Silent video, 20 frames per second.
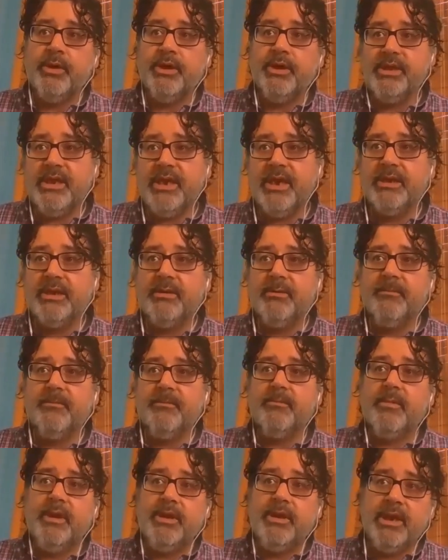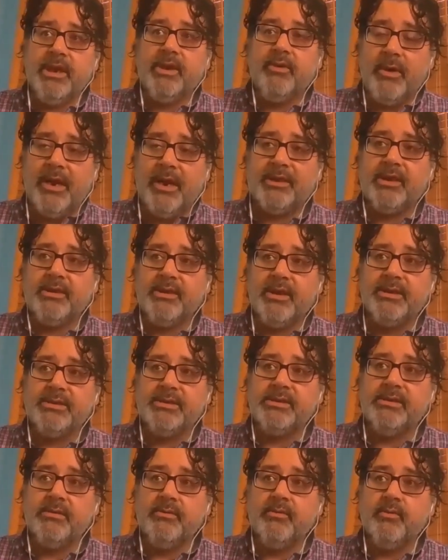but yet again
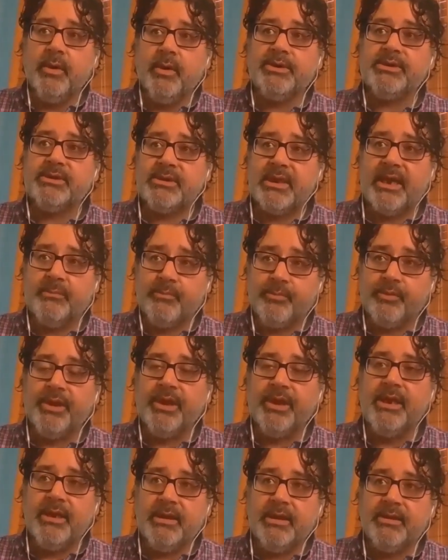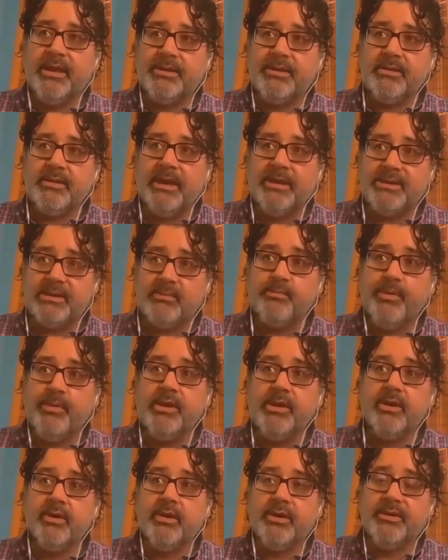recognizing what's at play, that's
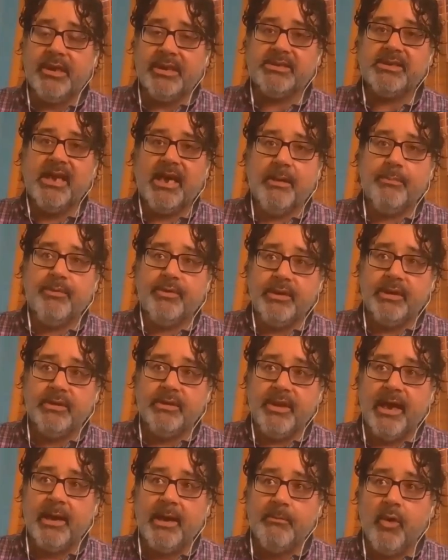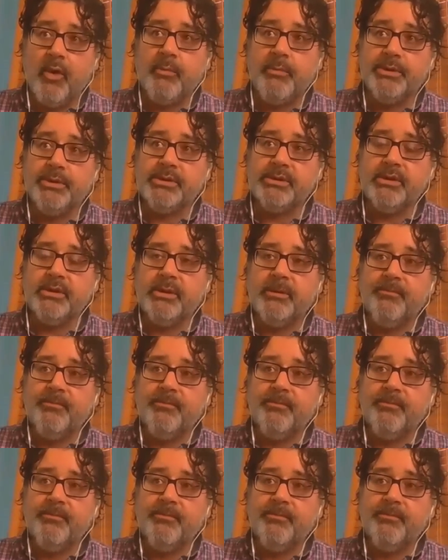bigger and that's happening in that moment,